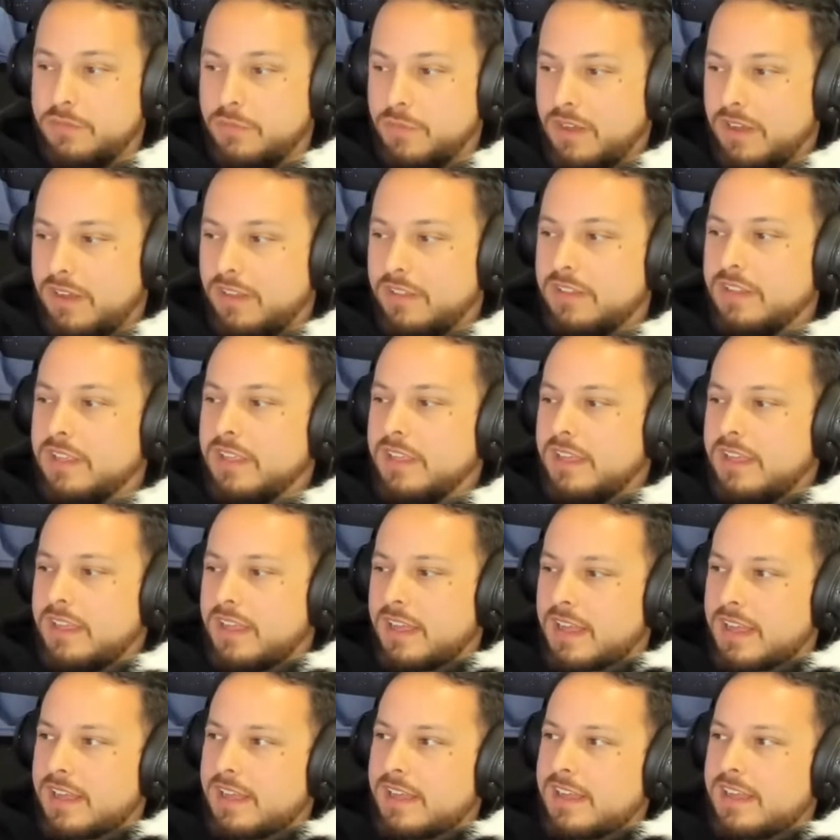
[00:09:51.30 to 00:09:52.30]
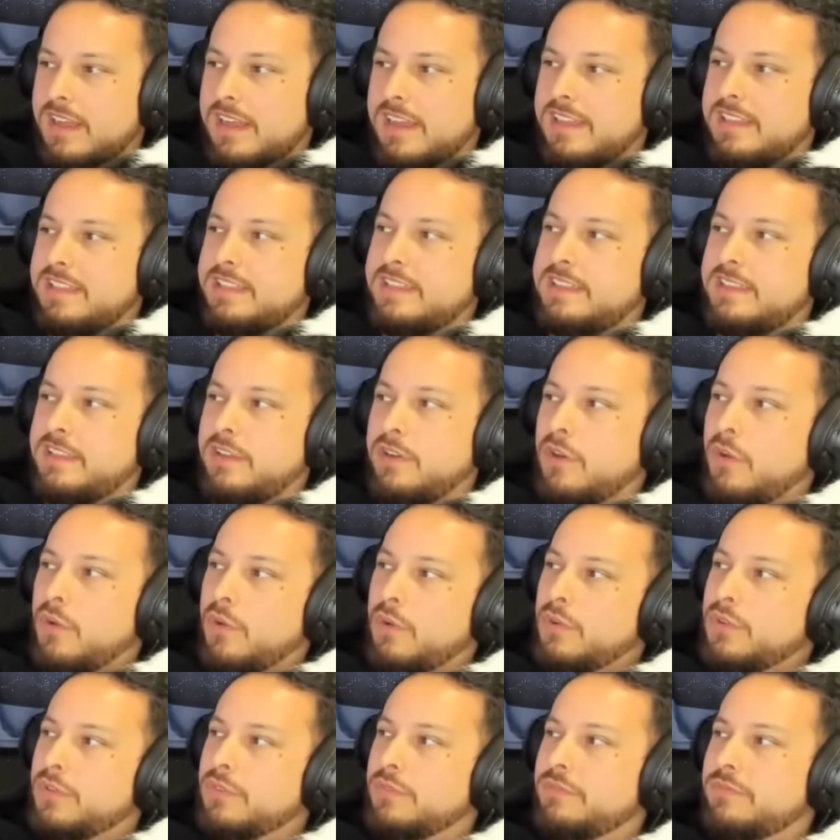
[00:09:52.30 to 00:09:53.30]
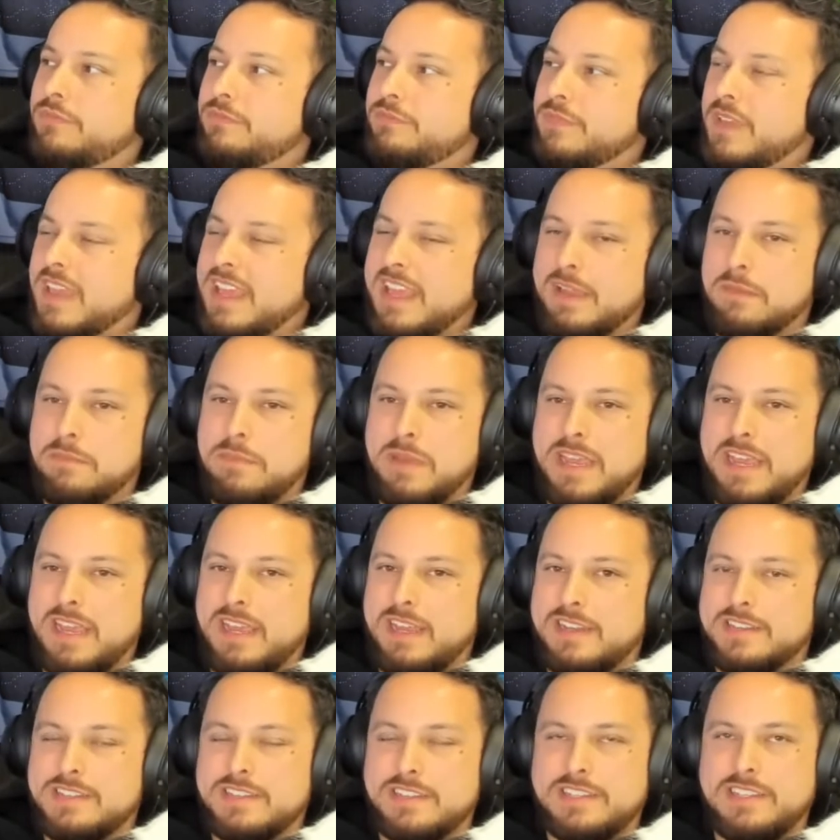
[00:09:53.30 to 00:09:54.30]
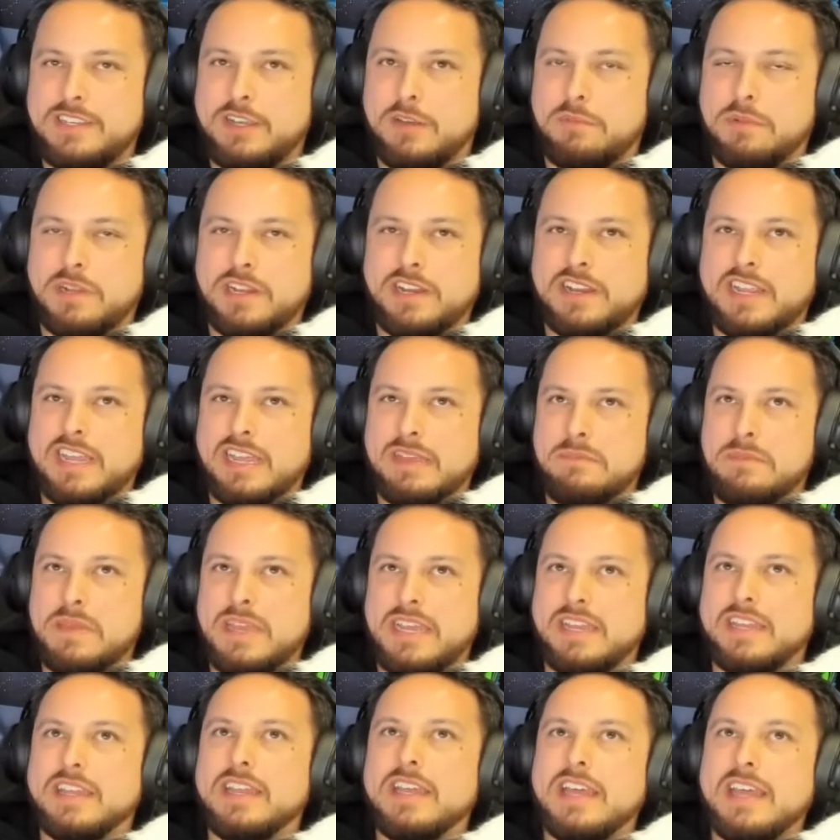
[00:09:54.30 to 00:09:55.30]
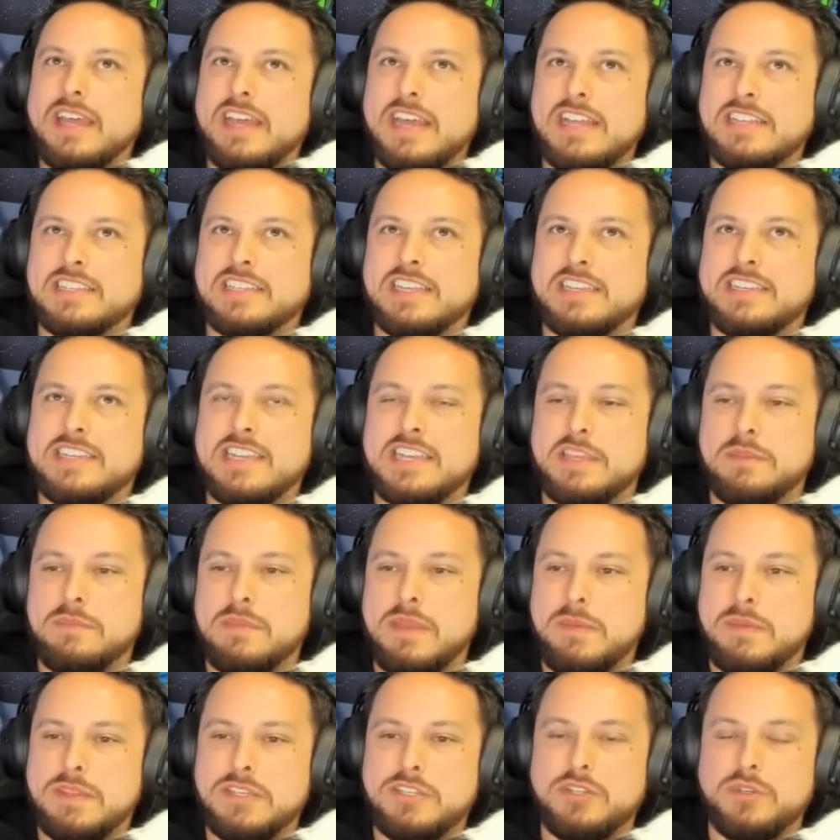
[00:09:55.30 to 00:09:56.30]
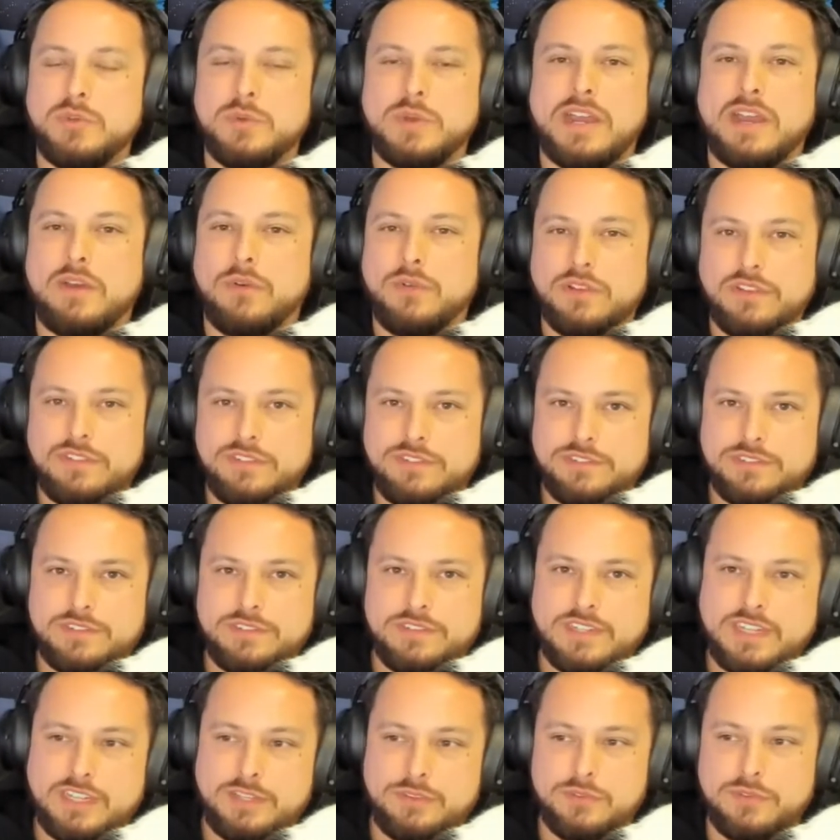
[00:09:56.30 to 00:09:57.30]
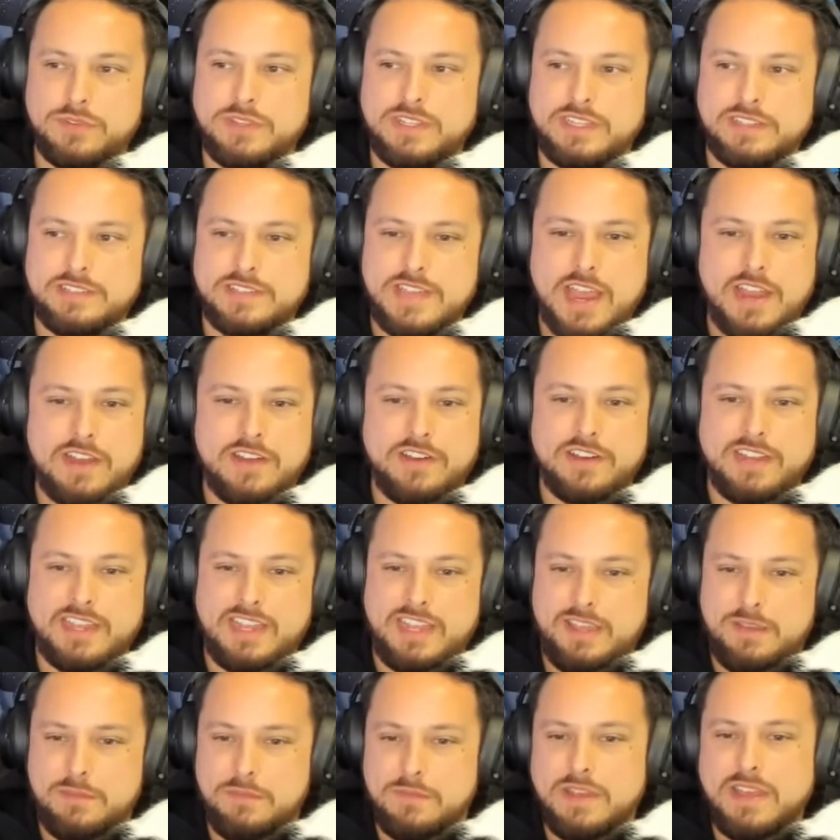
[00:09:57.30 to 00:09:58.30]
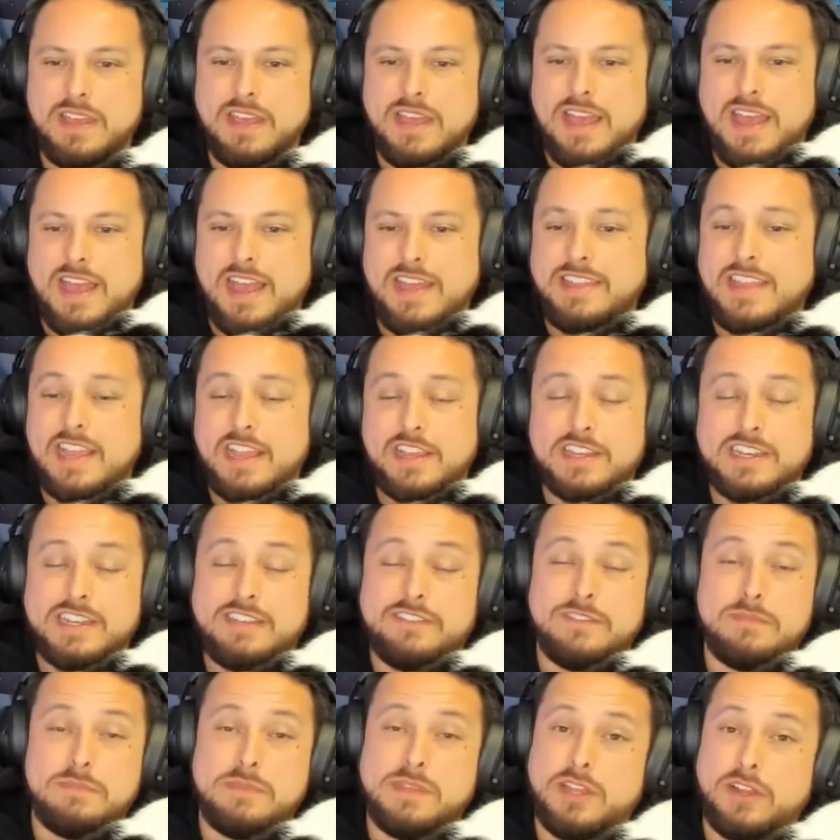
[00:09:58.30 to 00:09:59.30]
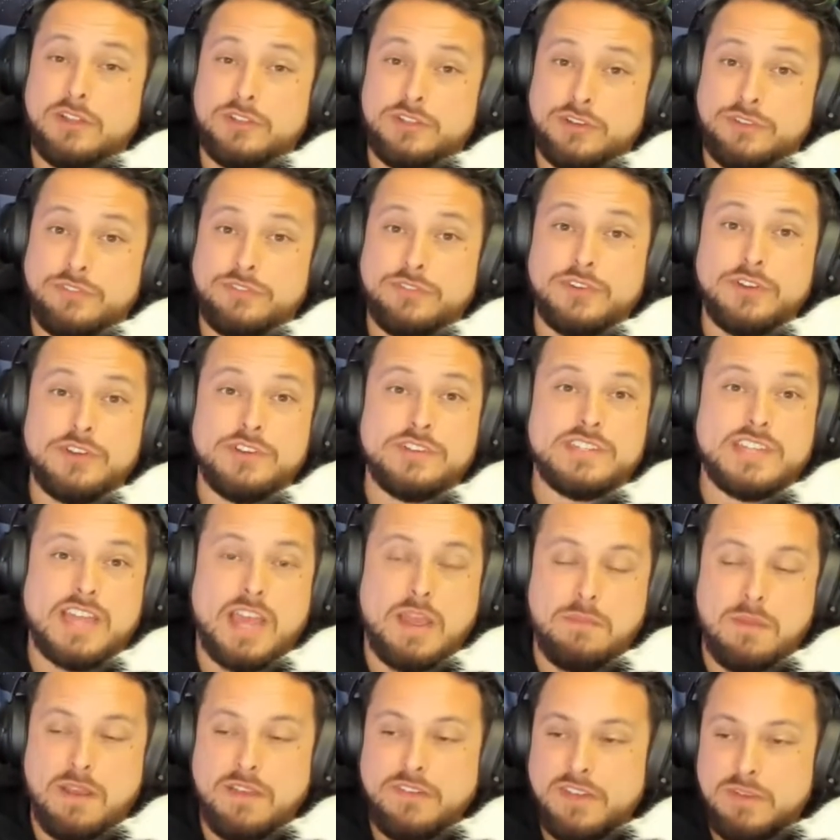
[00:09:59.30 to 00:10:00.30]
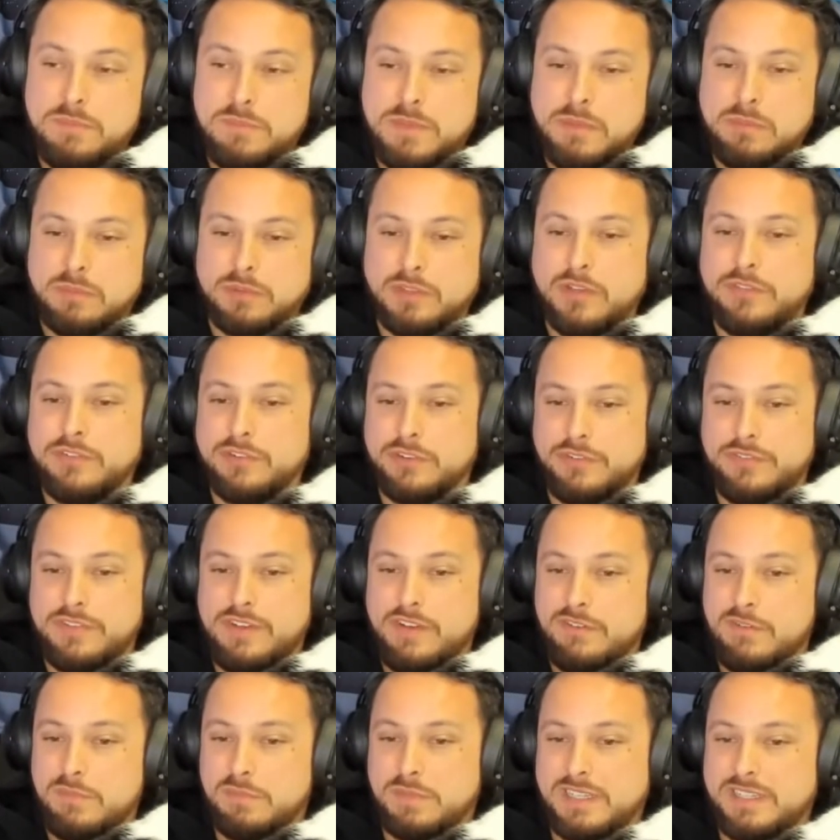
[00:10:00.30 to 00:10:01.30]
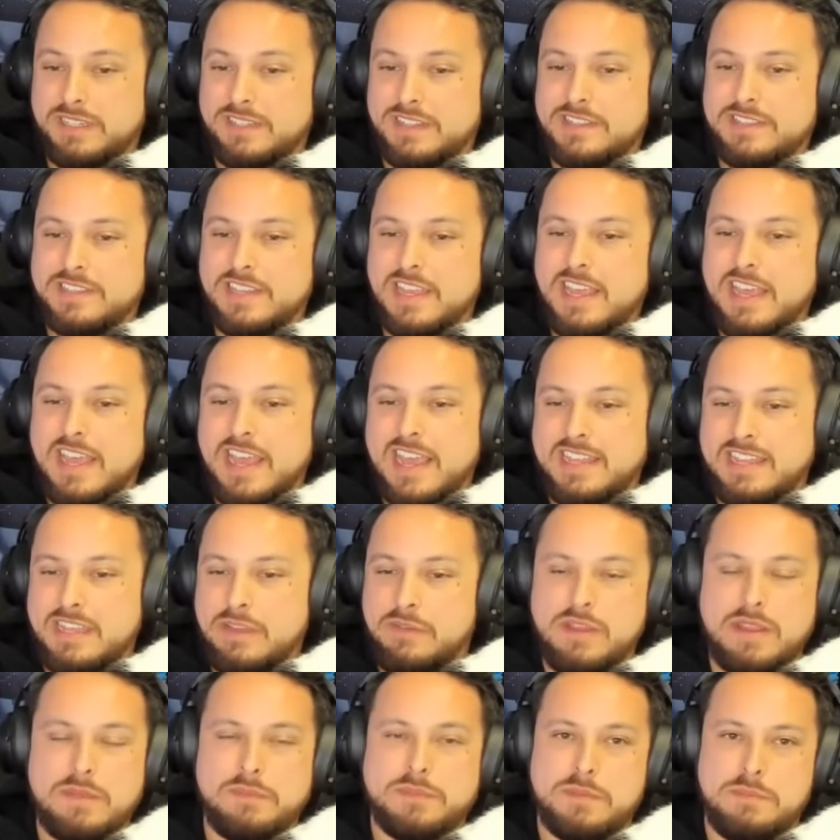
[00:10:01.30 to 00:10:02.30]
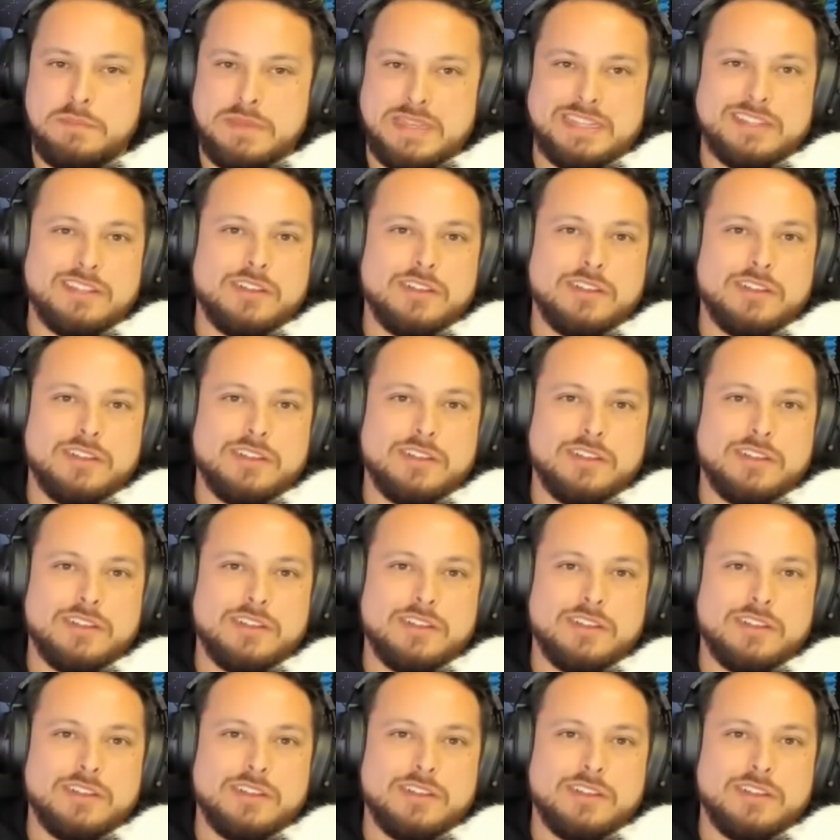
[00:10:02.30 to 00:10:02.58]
well, the whole campaign, it's a single player campaign, it's going to take you maybe 2 hours to get through the entire game. And that could even be on your first time. I've had people over who've never played this and they were able to beat the